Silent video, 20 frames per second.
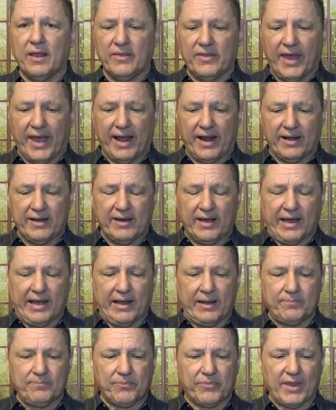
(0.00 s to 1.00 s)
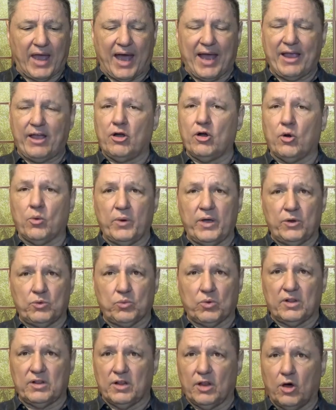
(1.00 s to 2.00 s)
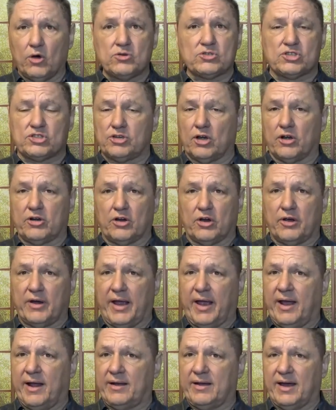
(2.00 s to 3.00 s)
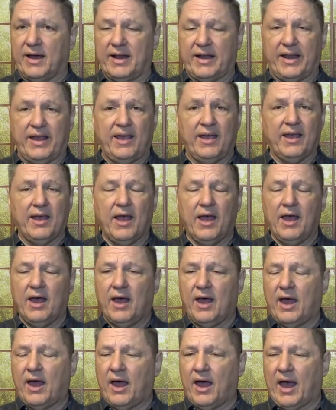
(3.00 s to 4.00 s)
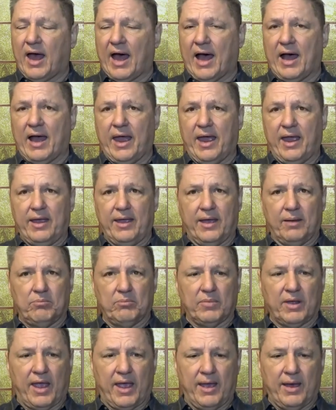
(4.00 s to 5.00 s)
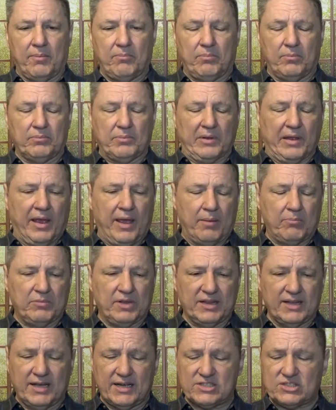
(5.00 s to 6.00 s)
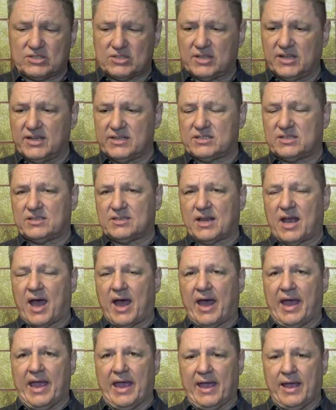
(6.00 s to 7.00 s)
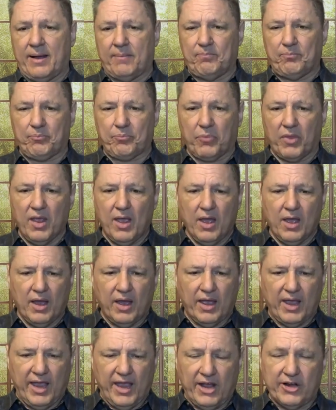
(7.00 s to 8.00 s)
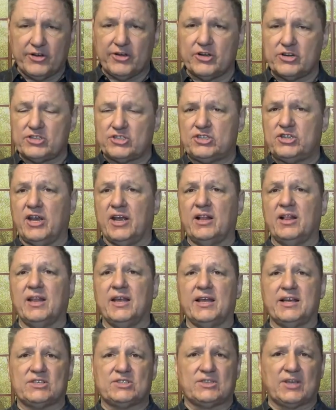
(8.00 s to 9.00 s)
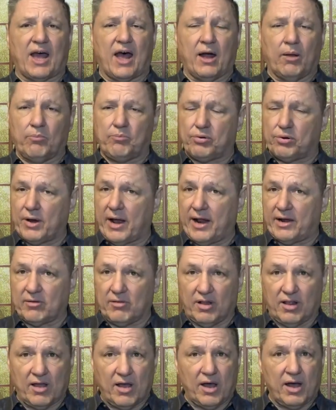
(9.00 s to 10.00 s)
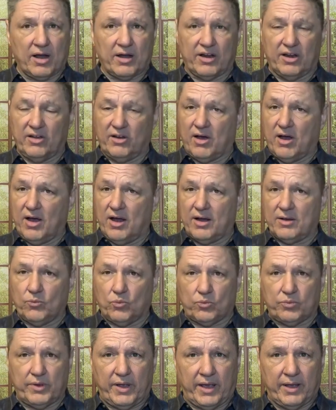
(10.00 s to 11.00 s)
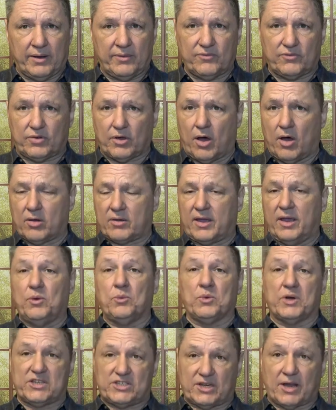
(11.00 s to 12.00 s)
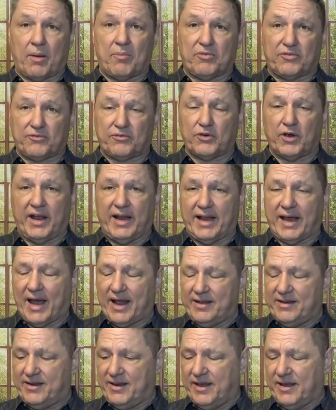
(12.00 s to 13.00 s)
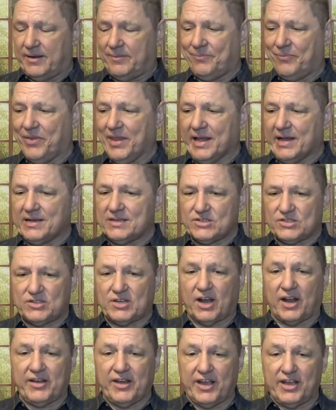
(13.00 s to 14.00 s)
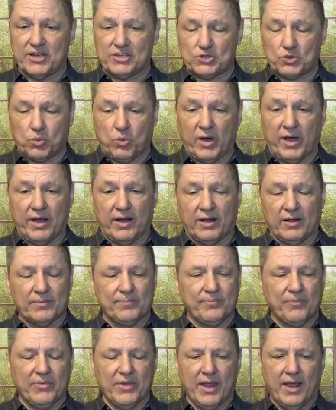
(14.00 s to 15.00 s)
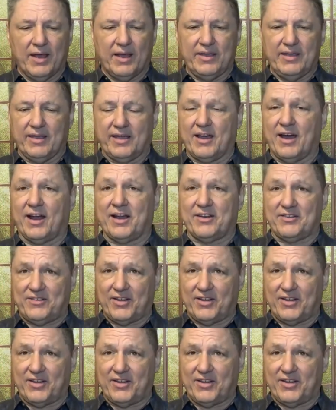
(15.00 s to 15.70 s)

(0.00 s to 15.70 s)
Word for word: that um, I go in with low sugar, and honey, I am, am, am listless, I am energyless, I'll prattle on and on in talking, which I'm afraid I did Sunday as well. You got to